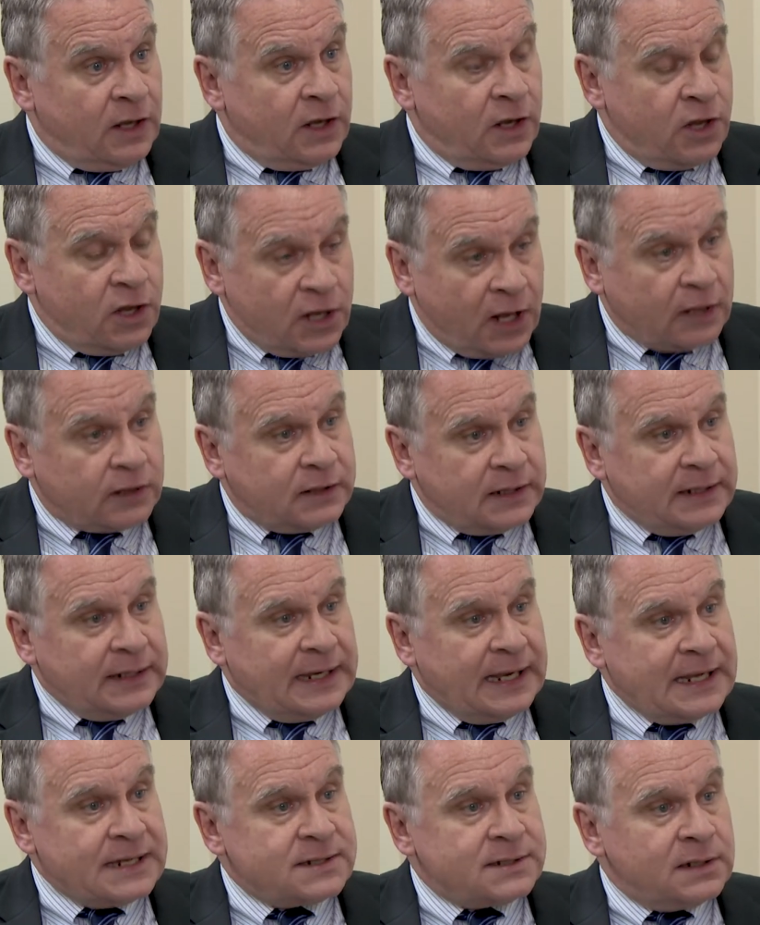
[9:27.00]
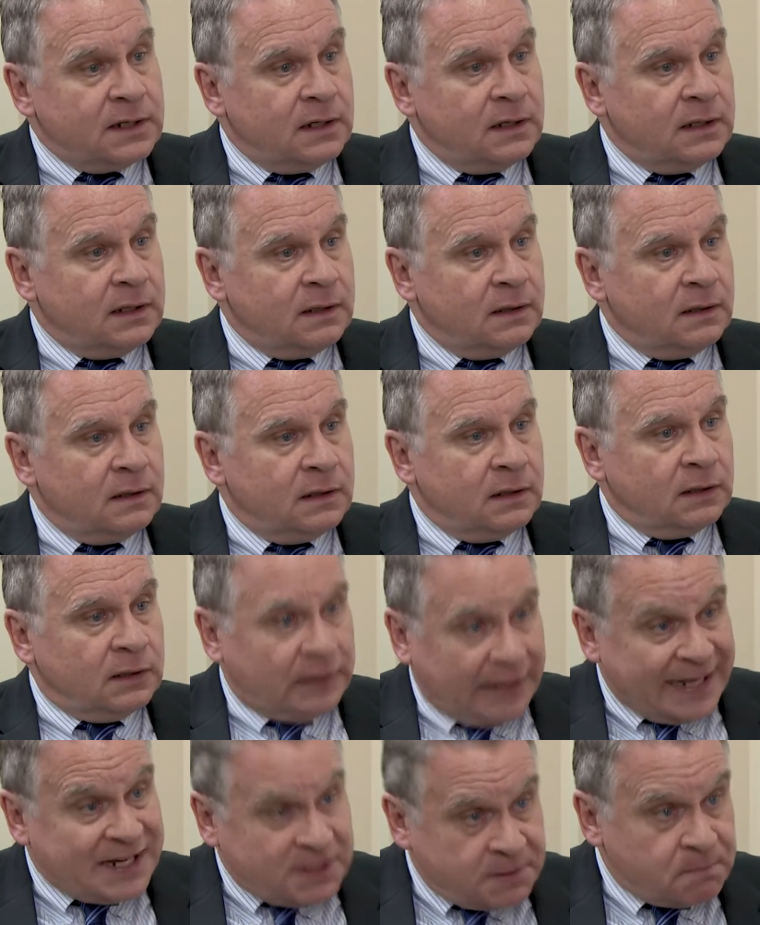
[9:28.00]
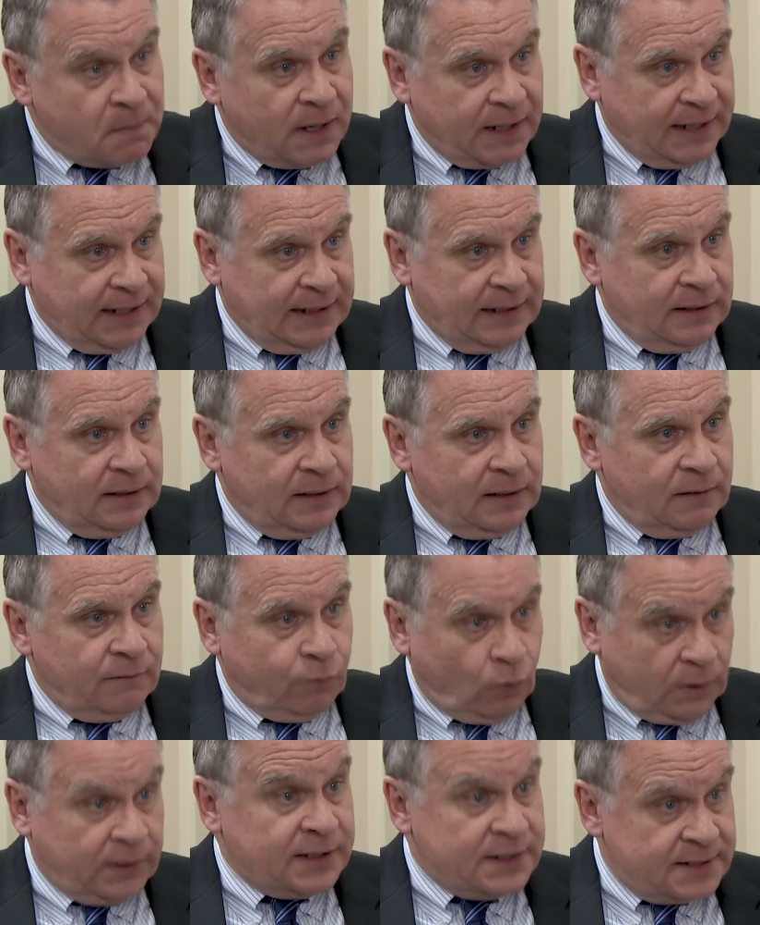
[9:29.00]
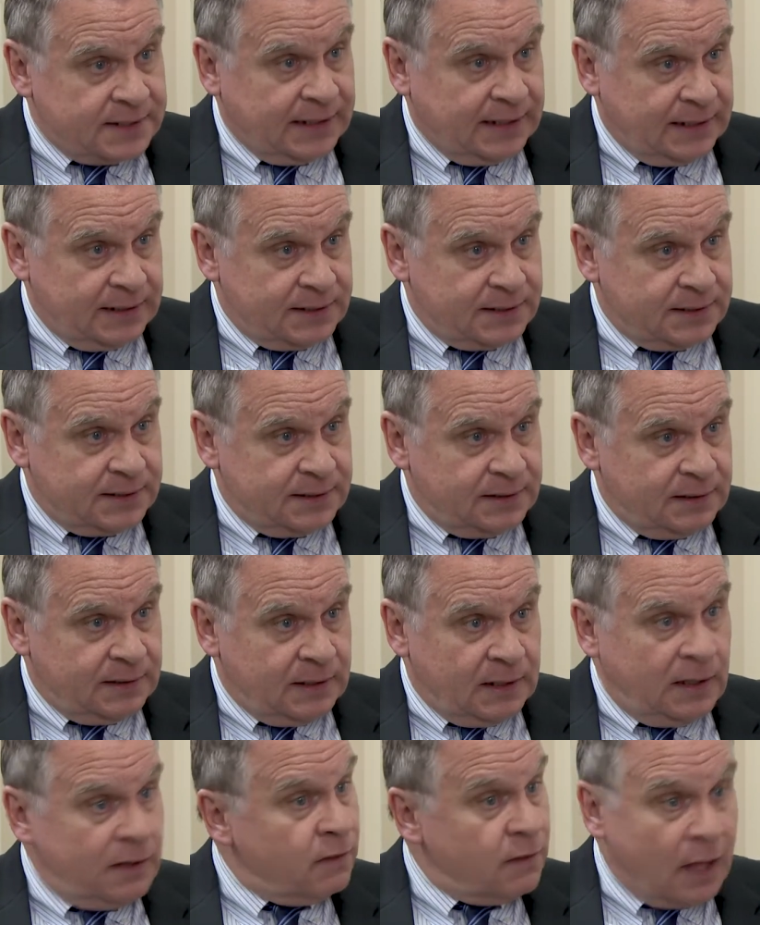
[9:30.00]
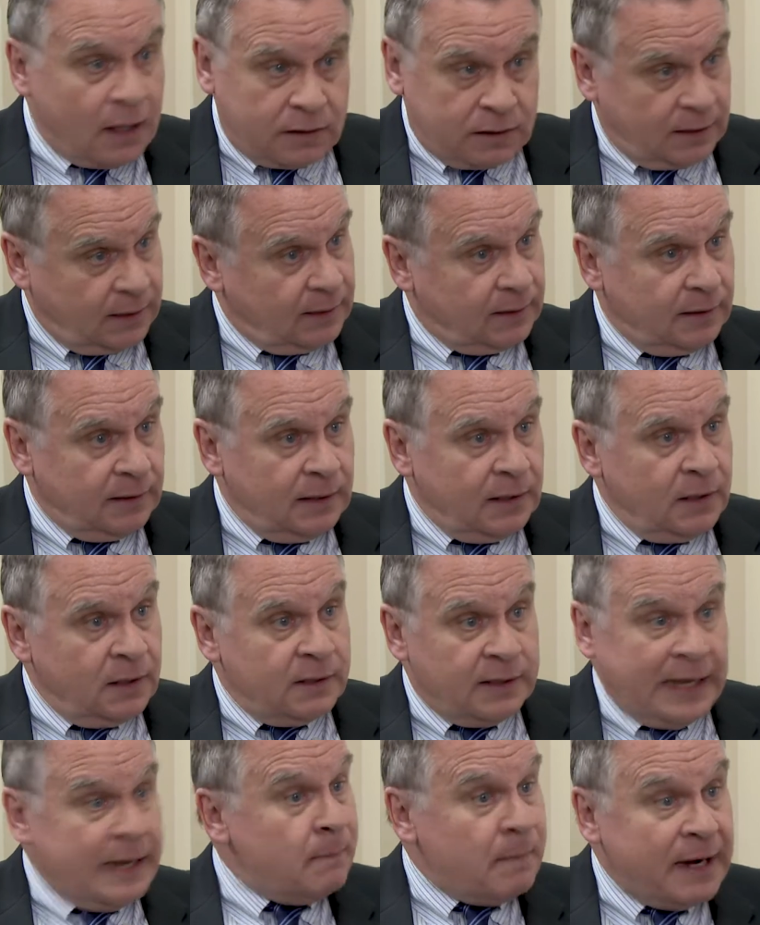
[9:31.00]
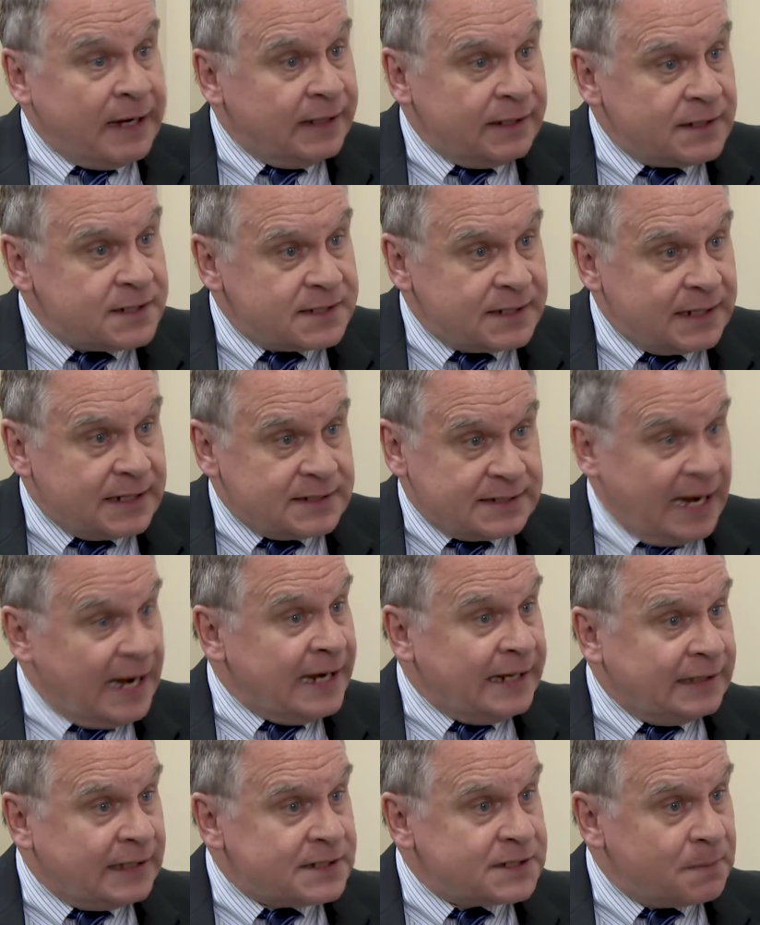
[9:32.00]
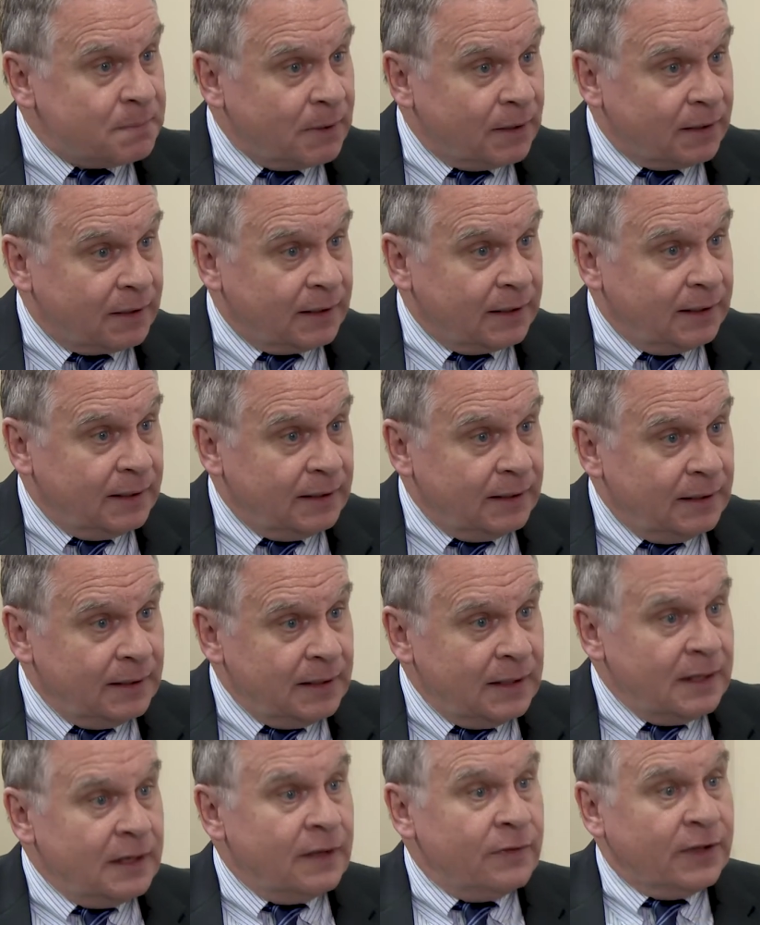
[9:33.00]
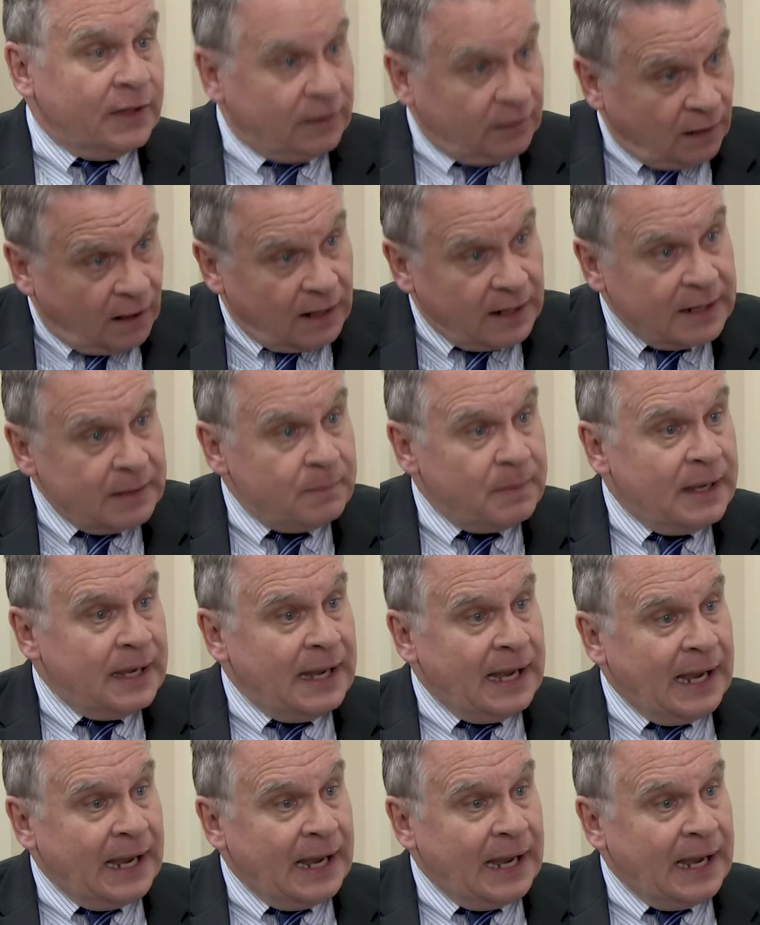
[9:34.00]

Nothing gets less money for a disease. Nothing. Name any disease, any disability, than Lyme